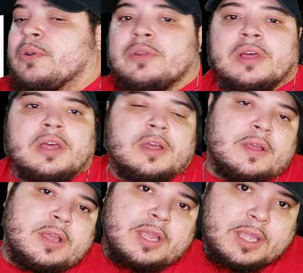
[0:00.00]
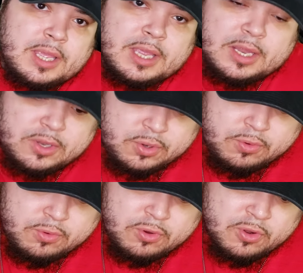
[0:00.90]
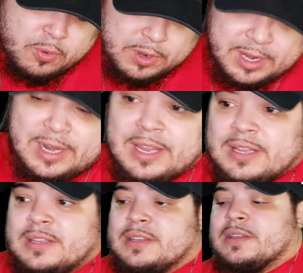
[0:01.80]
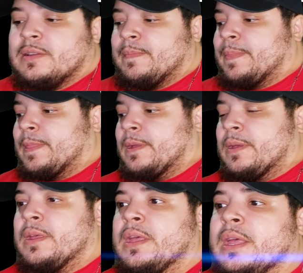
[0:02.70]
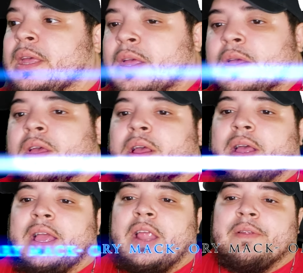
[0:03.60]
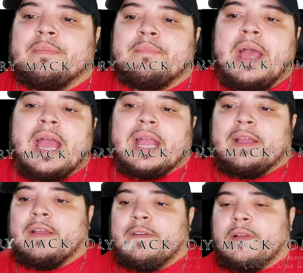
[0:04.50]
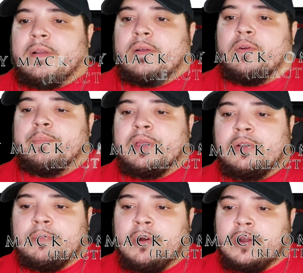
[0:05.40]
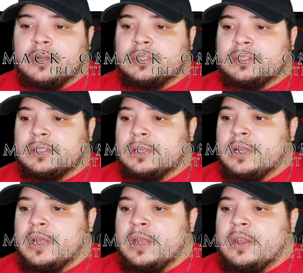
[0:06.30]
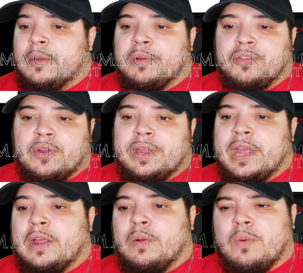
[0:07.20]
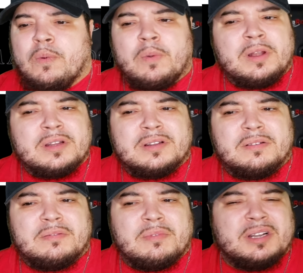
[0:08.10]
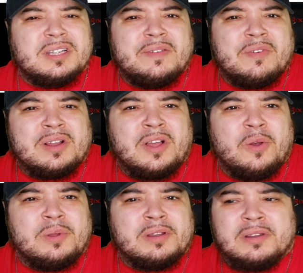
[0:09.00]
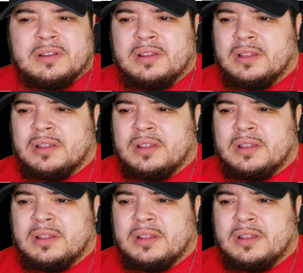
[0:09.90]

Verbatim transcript: We're gonna get into, you know what it is, a Harry Mack Omegle bars, number 38. Where where is everyone going?